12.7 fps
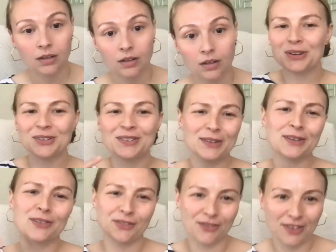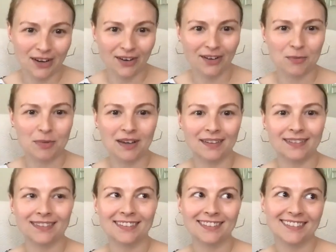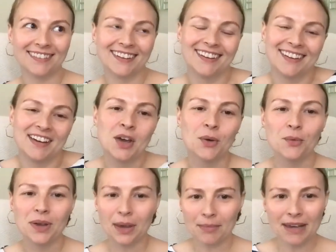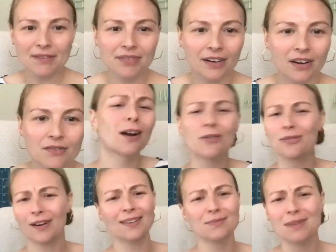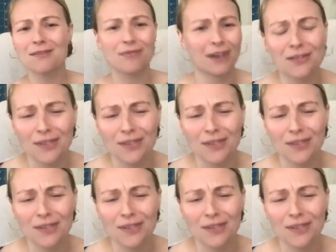There's this fear because We get made fun of. Our friends make fun of